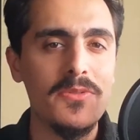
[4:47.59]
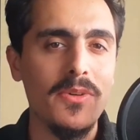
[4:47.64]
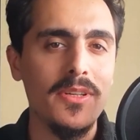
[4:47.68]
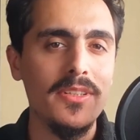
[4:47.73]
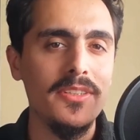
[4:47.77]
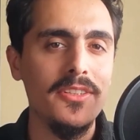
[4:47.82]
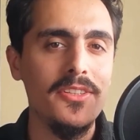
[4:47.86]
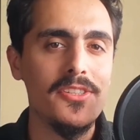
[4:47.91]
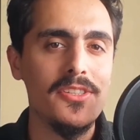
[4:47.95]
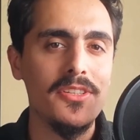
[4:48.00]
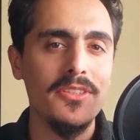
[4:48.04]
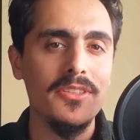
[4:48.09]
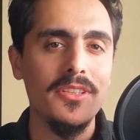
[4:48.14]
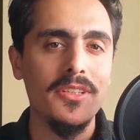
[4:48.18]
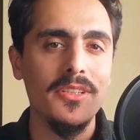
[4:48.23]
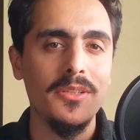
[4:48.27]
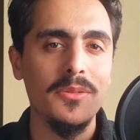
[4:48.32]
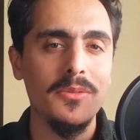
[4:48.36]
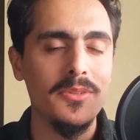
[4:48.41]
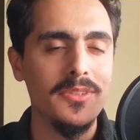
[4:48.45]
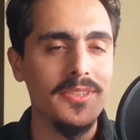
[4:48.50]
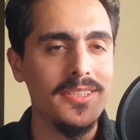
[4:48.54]
There's one
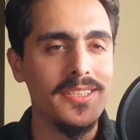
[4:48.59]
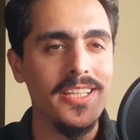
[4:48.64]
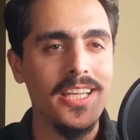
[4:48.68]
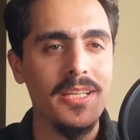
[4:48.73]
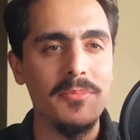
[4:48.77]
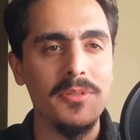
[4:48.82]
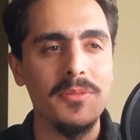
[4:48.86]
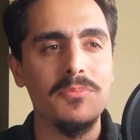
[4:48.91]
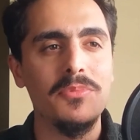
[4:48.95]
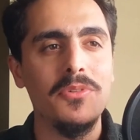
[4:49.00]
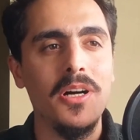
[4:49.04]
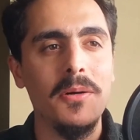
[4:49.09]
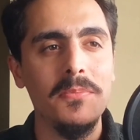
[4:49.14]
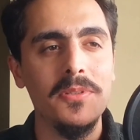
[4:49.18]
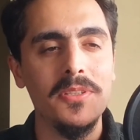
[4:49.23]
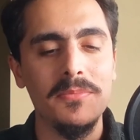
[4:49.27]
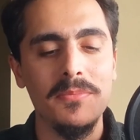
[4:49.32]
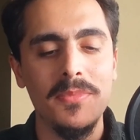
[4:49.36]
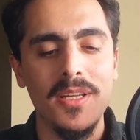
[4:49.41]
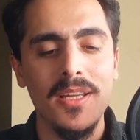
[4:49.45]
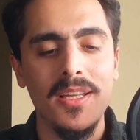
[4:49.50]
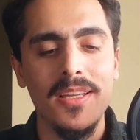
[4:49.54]
issue though, the cable
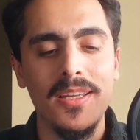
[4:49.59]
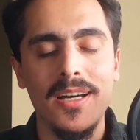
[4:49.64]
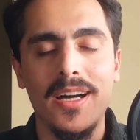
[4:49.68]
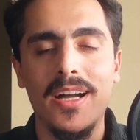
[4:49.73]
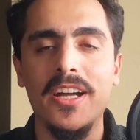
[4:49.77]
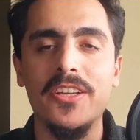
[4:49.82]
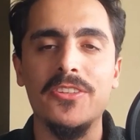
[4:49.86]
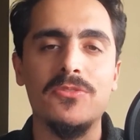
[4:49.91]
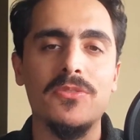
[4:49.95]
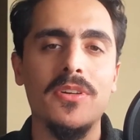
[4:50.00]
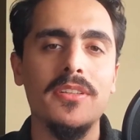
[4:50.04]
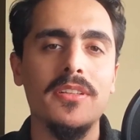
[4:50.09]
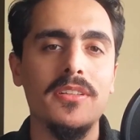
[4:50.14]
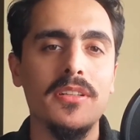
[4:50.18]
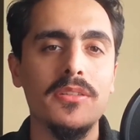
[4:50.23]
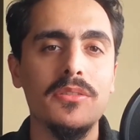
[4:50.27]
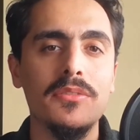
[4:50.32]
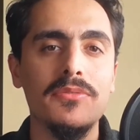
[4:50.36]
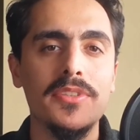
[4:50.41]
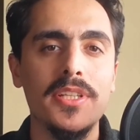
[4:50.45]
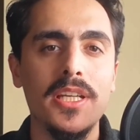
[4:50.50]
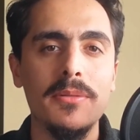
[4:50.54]
problem. I
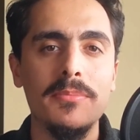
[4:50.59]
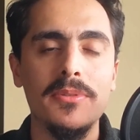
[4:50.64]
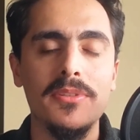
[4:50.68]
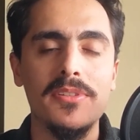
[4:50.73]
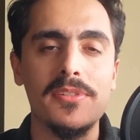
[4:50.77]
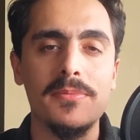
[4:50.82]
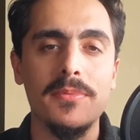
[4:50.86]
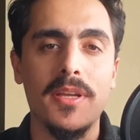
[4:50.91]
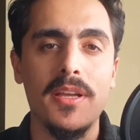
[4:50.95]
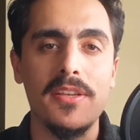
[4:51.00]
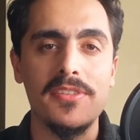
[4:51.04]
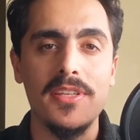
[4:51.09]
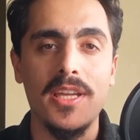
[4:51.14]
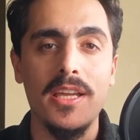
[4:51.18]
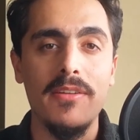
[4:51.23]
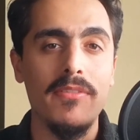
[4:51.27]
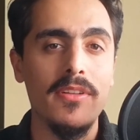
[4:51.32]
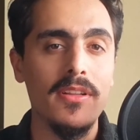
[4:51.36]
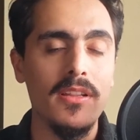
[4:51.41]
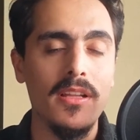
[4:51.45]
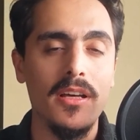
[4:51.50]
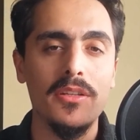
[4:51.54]
tried a lot of cables
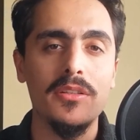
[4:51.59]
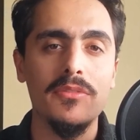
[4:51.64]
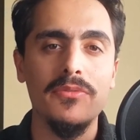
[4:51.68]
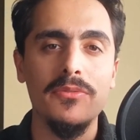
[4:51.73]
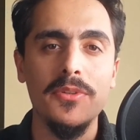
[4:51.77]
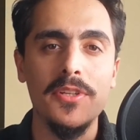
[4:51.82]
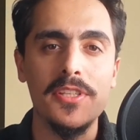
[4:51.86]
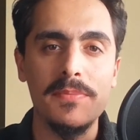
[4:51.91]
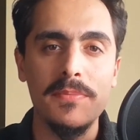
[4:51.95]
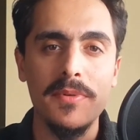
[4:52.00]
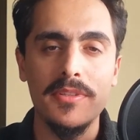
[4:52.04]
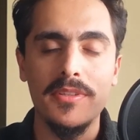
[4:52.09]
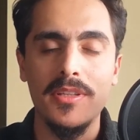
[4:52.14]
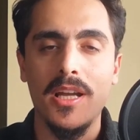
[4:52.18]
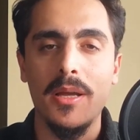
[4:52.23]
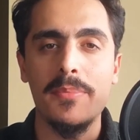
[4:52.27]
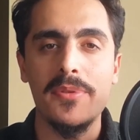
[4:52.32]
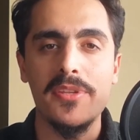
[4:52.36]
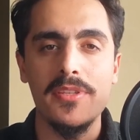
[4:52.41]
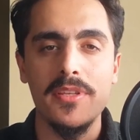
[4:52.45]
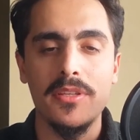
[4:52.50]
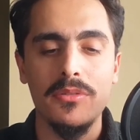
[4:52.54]
because I have a lot of U S
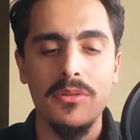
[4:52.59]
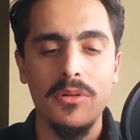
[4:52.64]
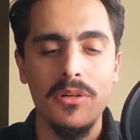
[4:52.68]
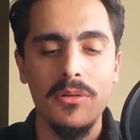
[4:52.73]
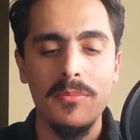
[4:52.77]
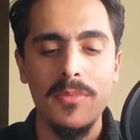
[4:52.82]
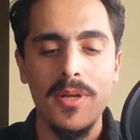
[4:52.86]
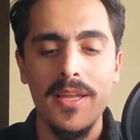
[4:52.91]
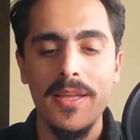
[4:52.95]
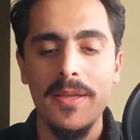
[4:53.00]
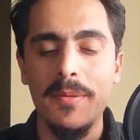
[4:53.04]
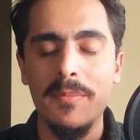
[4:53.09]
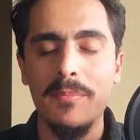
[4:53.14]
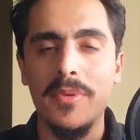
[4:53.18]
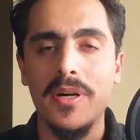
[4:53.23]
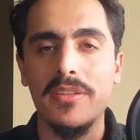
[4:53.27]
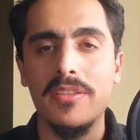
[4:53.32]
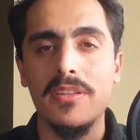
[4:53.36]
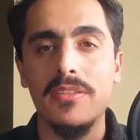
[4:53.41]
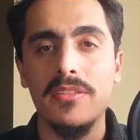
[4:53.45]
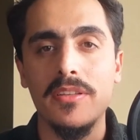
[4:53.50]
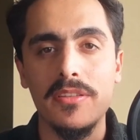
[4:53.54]
B Type-C's at home,
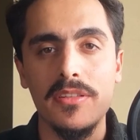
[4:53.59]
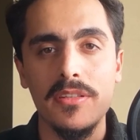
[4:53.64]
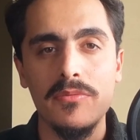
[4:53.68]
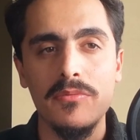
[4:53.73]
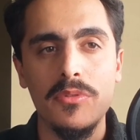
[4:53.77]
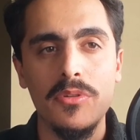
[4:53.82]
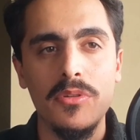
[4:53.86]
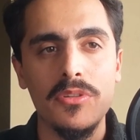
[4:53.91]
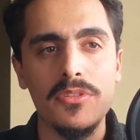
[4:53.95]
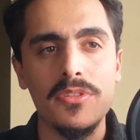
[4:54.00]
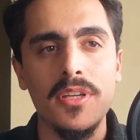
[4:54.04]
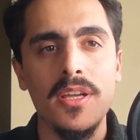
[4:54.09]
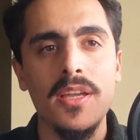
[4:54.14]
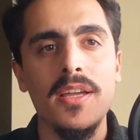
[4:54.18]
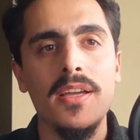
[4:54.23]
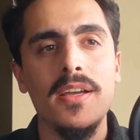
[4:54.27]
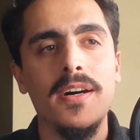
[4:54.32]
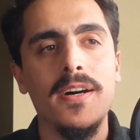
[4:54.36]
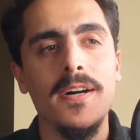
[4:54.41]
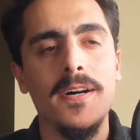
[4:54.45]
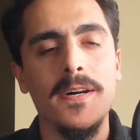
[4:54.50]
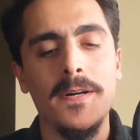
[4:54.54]
but nothing
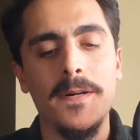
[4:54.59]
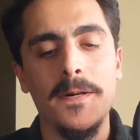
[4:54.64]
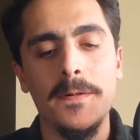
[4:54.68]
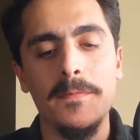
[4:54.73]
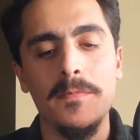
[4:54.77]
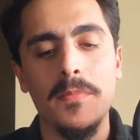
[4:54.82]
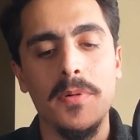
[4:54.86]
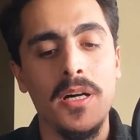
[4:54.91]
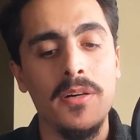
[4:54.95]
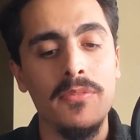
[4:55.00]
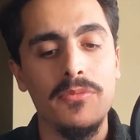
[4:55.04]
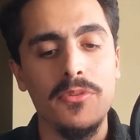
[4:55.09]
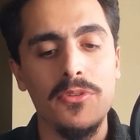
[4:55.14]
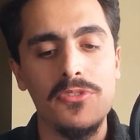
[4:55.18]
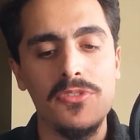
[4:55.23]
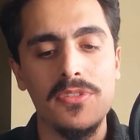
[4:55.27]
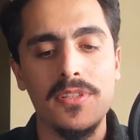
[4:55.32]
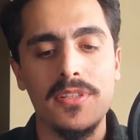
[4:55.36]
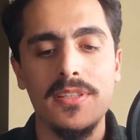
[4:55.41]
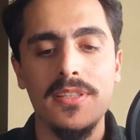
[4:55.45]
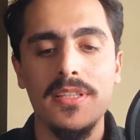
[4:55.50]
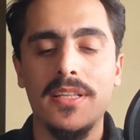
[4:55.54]
worked. Um,
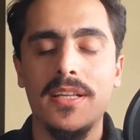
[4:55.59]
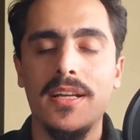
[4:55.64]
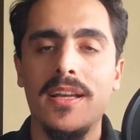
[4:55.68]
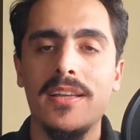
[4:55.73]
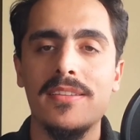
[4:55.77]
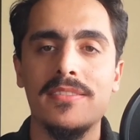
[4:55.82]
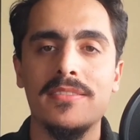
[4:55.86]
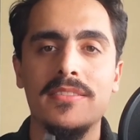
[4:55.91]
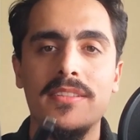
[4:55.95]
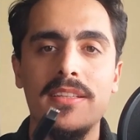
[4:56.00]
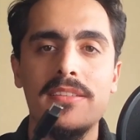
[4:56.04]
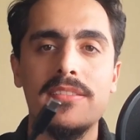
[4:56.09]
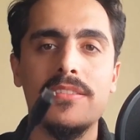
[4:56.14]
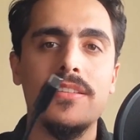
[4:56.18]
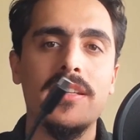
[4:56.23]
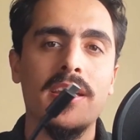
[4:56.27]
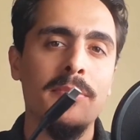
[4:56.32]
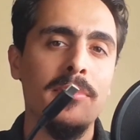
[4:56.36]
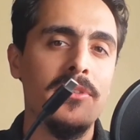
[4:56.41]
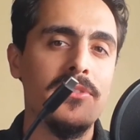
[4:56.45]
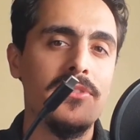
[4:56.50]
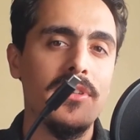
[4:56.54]
unfortunately guys,
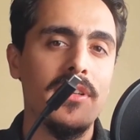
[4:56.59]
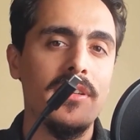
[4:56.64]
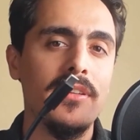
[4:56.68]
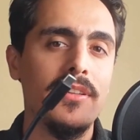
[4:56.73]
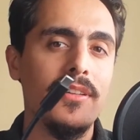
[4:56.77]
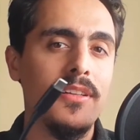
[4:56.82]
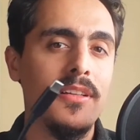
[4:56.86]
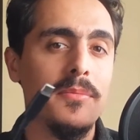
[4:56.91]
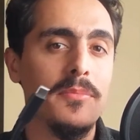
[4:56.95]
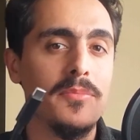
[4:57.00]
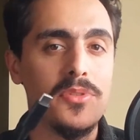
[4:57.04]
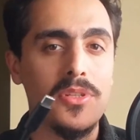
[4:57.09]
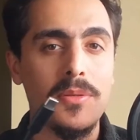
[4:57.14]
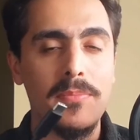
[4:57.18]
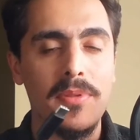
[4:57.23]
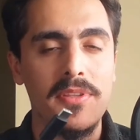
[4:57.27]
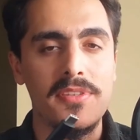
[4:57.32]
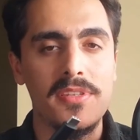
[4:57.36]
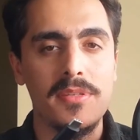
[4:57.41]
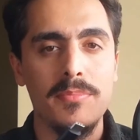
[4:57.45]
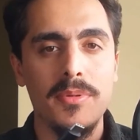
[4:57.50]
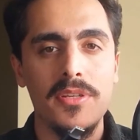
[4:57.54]
these cables are
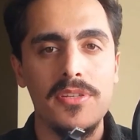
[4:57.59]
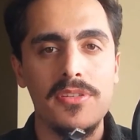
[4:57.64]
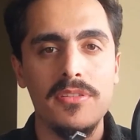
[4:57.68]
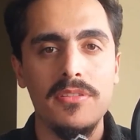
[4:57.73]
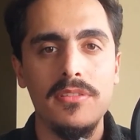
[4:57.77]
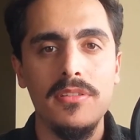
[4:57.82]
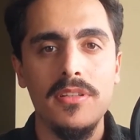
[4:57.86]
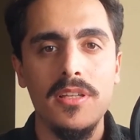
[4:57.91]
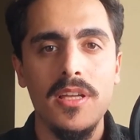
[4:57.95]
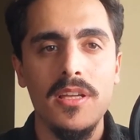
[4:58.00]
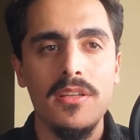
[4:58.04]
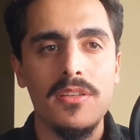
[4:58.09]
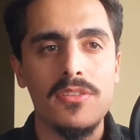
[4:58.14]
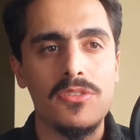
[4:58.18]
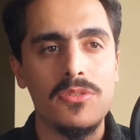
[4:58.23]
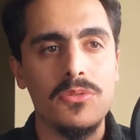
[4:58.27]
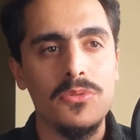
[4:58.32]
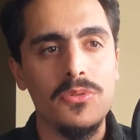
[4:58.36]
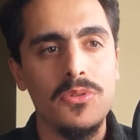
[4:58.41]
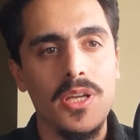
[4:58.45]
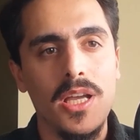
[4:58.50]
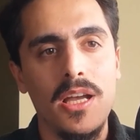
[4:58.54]
um, something special,
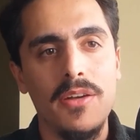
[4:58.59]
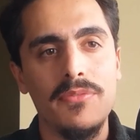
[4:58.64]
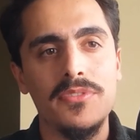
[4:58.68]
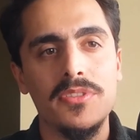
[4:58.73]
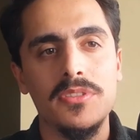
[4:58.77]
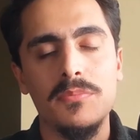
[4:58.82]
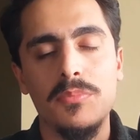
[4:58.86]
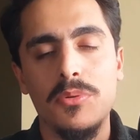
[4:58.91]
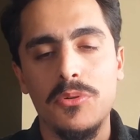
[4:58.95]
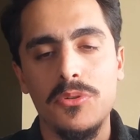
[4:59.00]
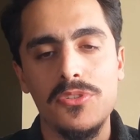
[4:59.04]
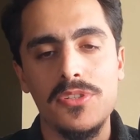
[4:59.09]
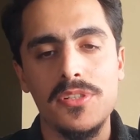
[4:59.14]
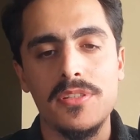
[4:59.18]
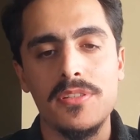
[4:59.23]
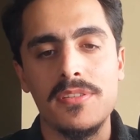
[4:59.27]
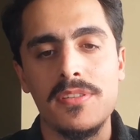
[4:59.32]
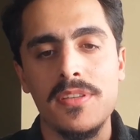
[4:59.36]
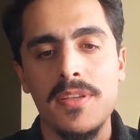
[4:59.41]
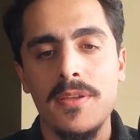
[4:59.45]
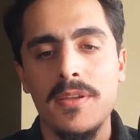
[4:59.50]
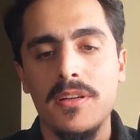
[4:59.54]
so you have to
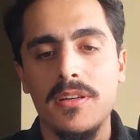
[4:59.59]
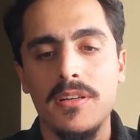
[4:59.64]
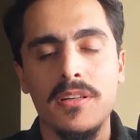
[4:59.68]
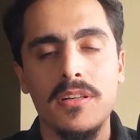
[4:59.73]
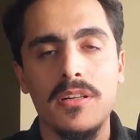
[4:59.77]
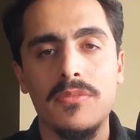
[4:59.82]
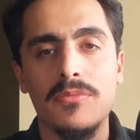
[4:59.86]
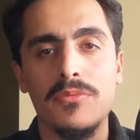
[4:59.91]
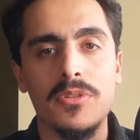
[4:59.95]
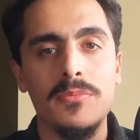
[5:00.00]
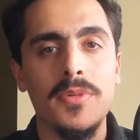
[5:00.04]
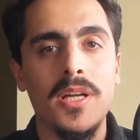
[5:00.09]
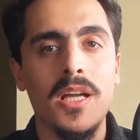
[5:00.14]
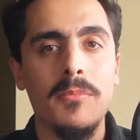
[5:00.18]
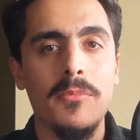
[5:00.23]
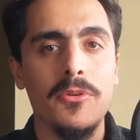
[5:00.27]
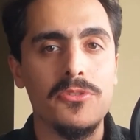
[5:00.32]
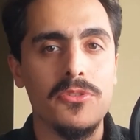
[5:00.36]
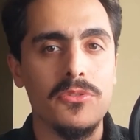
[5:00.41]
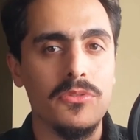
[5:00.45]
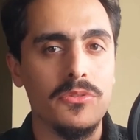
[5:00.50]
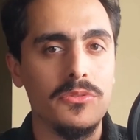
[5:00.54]
purchase uh,
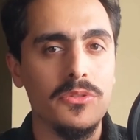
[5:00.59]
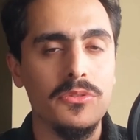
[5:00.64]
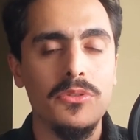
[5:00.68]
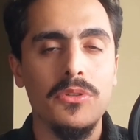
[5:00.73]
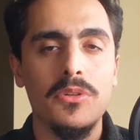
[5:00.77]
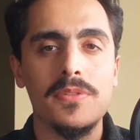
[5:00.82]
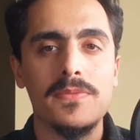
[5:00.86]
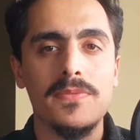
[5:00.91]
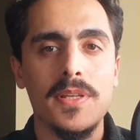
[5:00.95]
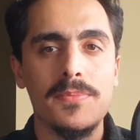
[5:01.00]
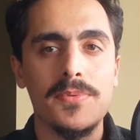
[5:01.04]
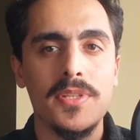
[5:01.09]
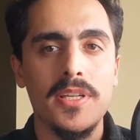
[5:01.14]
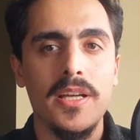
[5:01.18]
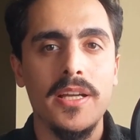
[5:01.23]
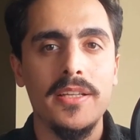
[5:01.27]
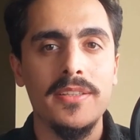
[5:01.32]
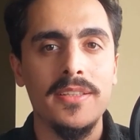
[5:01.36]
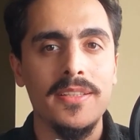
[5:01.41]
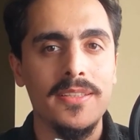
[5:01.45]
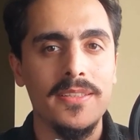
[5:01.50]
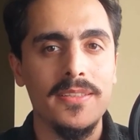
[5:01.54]
from Amazon or Huion's
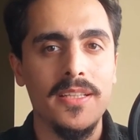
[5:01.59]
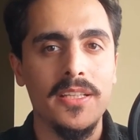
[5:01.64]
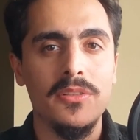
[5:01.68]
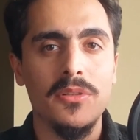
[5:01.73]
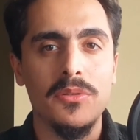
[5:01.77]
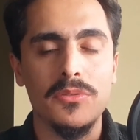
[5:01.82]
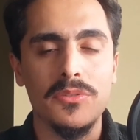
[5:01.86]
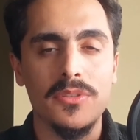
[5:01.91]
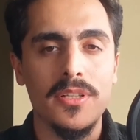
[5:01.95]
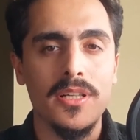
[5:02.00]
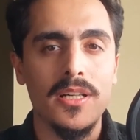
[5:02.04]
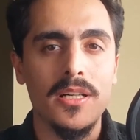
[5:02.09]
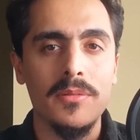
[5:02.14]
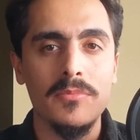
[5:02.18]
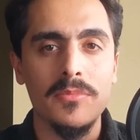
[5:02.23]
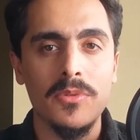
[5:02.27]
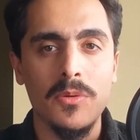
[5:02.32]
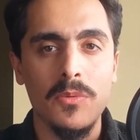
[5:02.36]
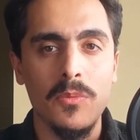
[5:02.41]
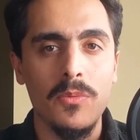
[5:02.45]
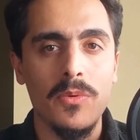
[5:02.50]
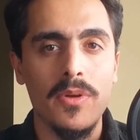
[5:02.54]
website. They don't
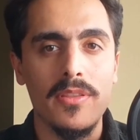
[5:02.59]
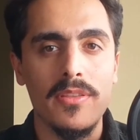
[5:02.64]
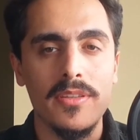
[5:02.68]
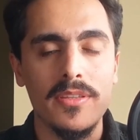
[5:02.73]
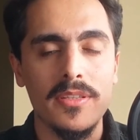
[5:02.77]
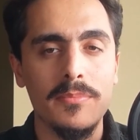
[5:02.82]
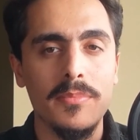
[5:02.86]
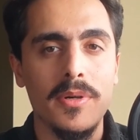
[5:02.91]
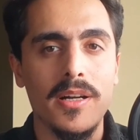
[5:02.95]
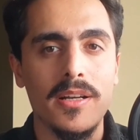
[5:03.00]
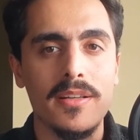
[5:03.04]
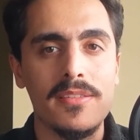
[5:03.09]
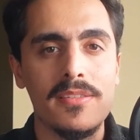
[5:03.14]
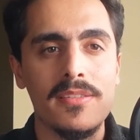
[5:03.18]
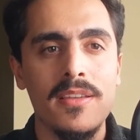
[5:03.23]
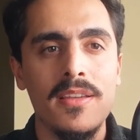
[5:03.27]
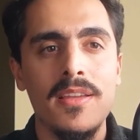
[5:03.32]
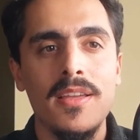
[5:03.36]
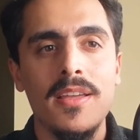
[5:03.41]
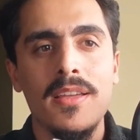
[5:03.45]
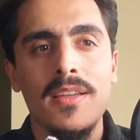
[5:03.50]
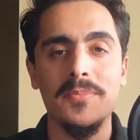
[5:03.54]
come with the
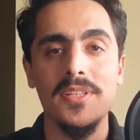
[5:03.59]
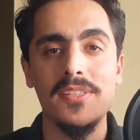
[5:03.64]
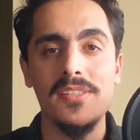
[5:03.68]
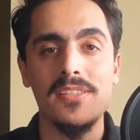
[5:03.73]
box.